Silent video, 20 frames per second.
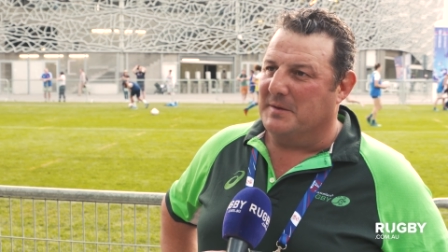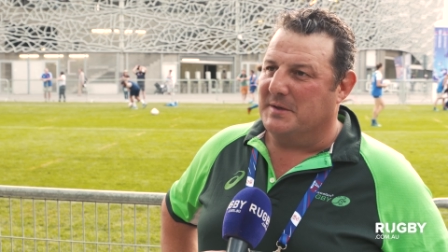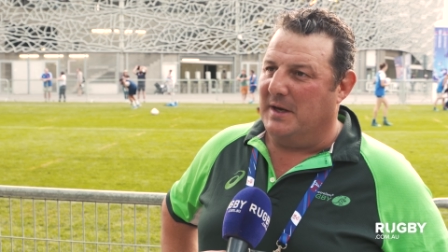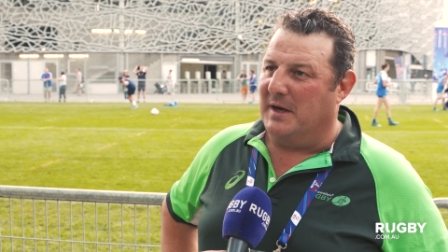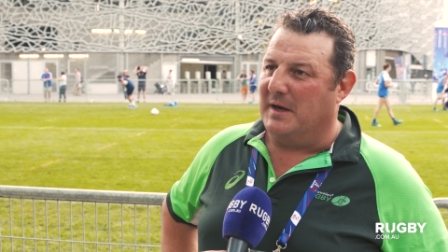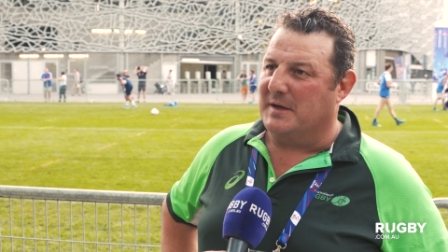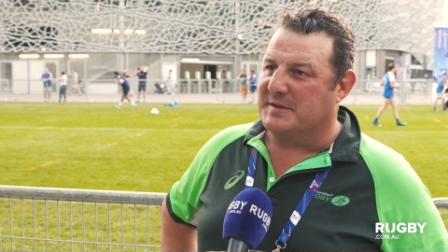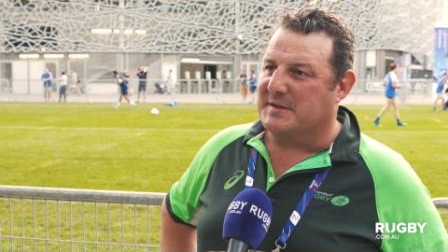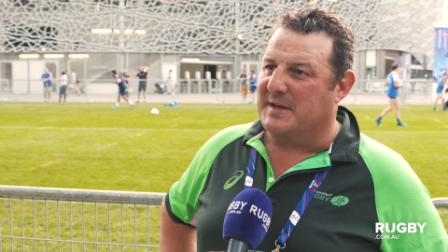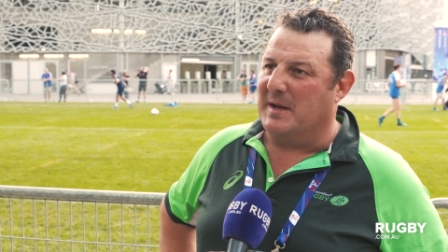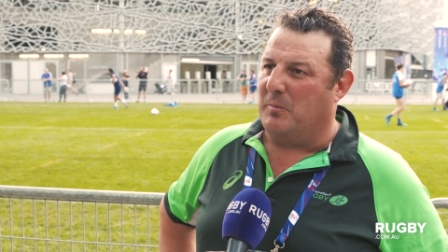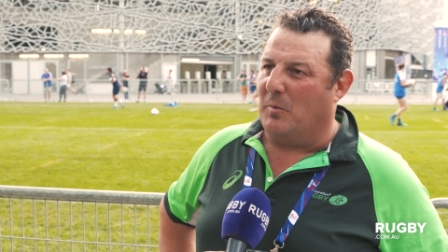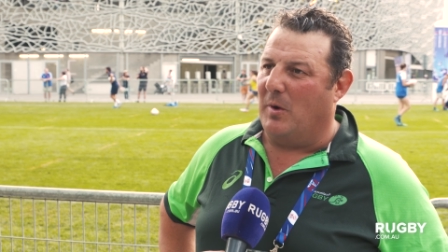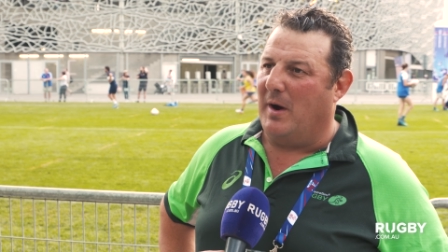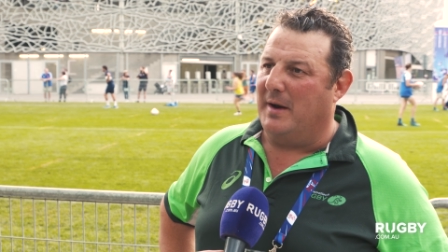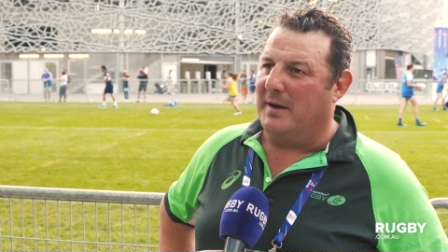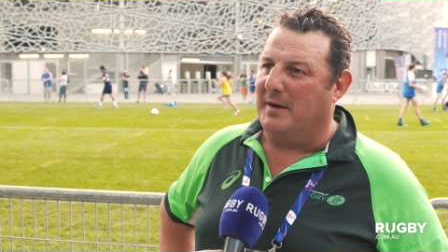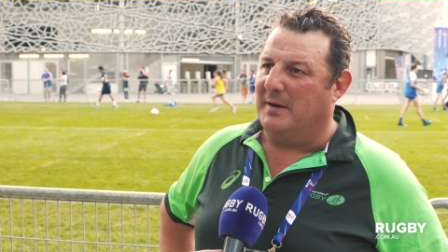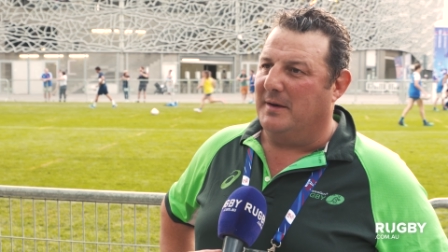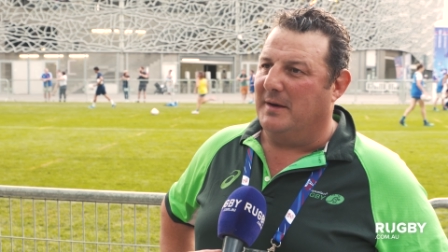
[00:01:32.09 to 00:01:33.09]
you know, step
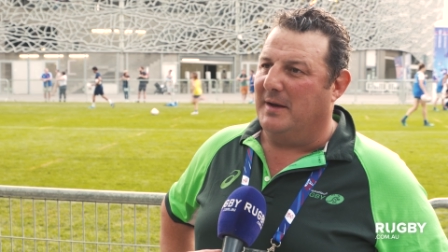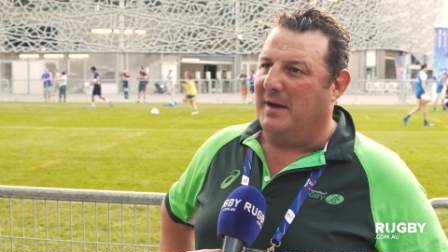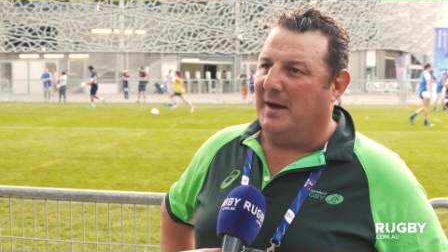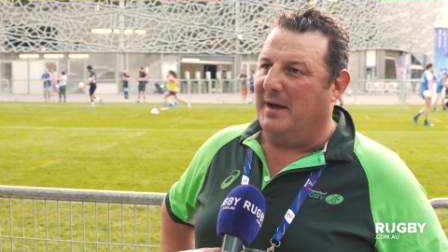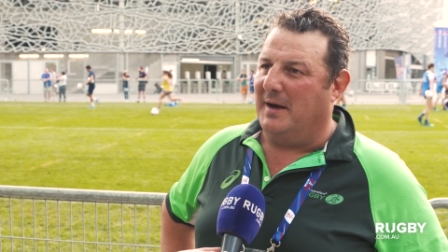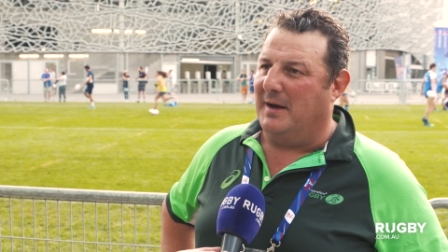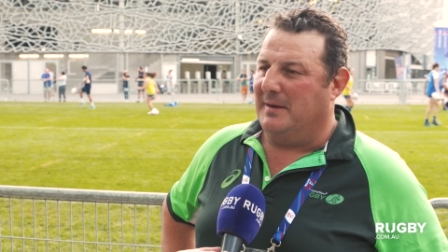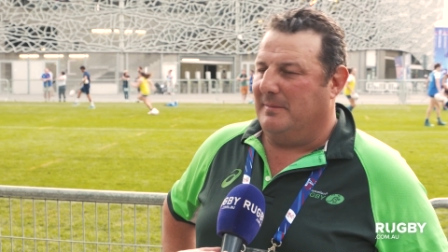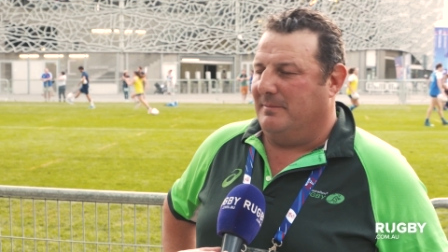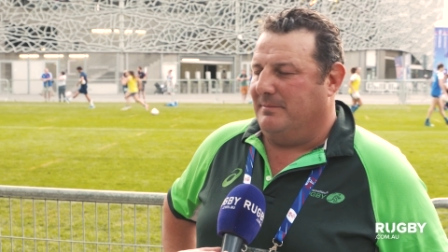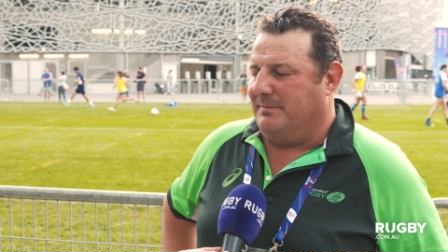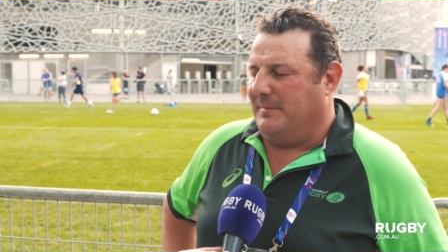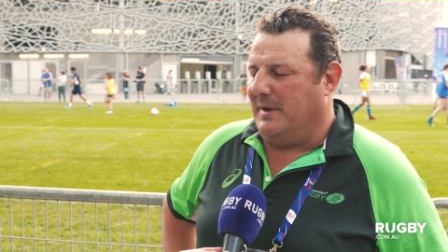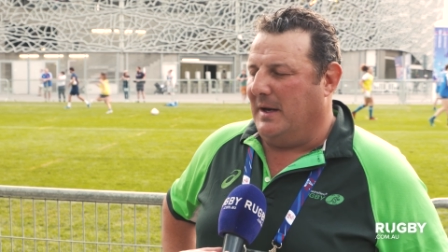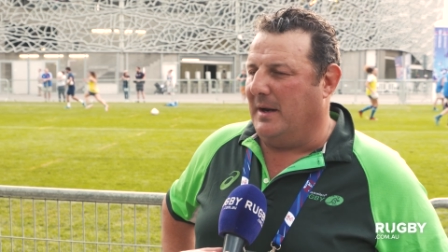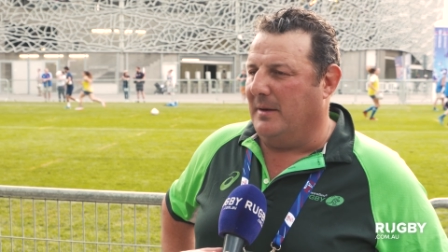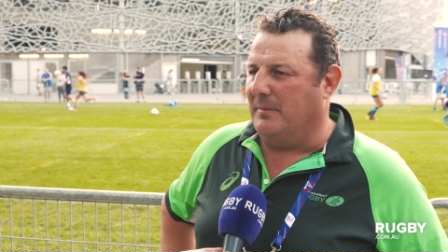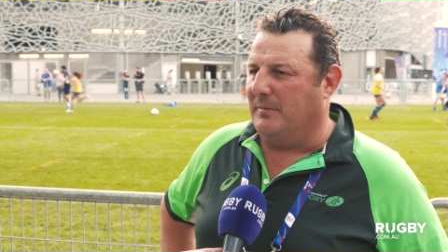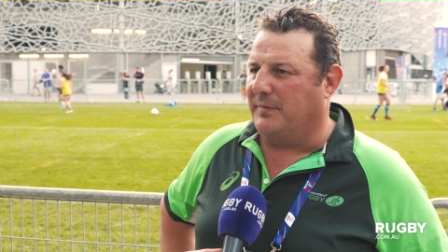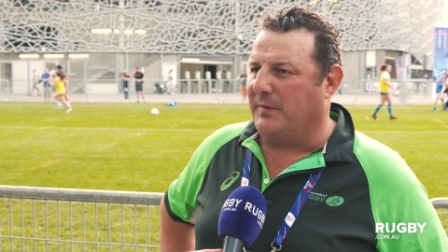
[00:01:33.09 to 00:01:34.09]
1 and,
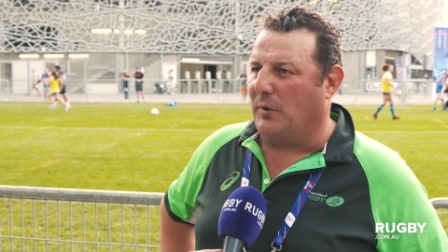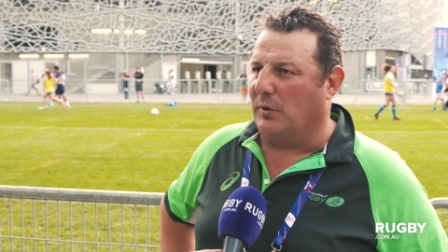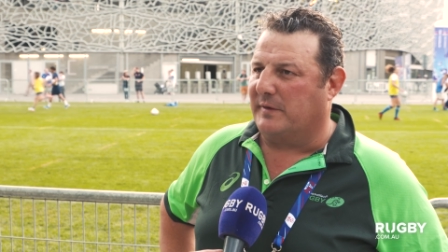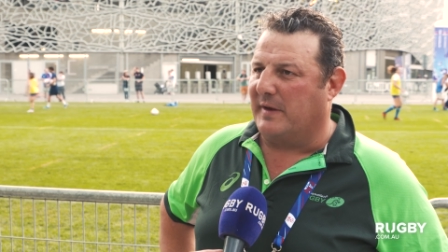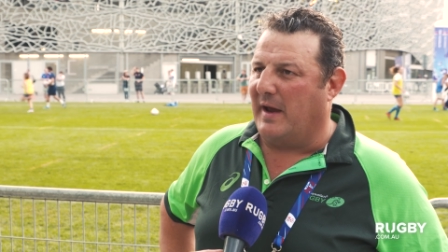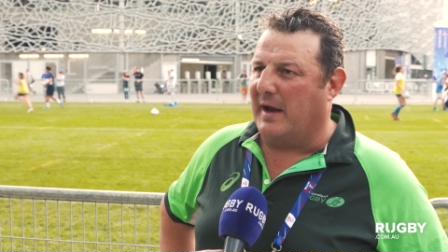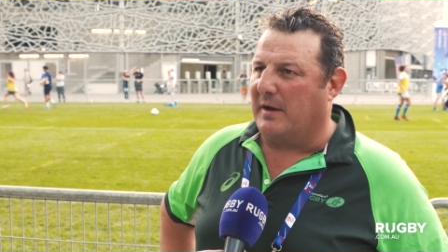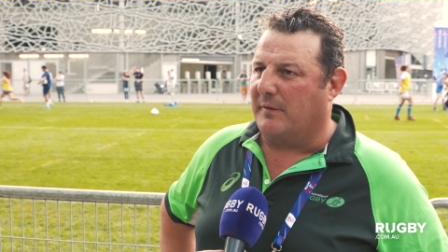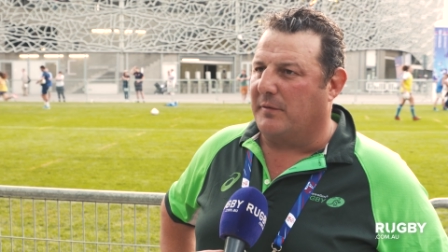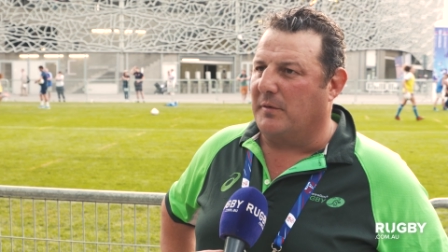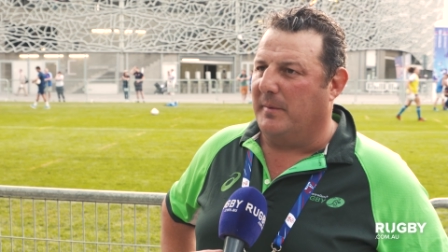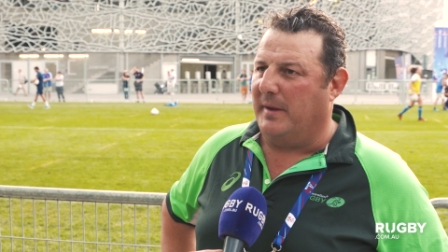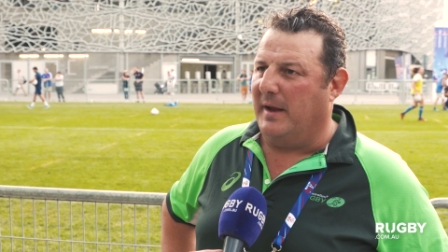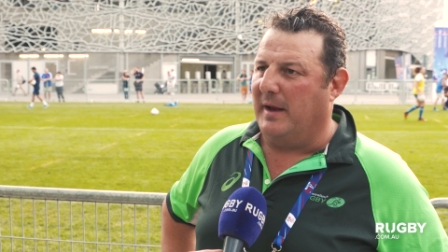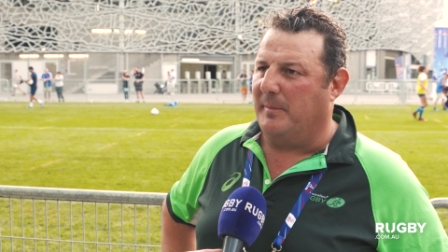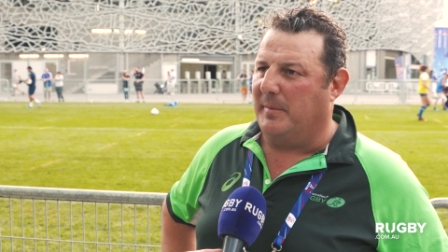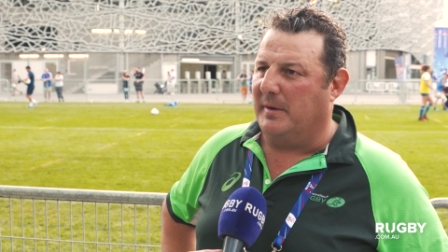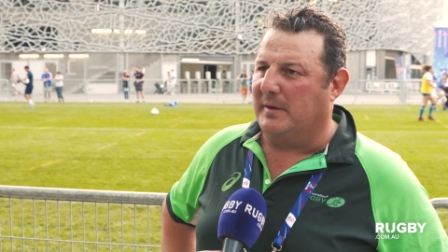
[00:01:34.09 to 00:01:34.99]
you know, take it from there.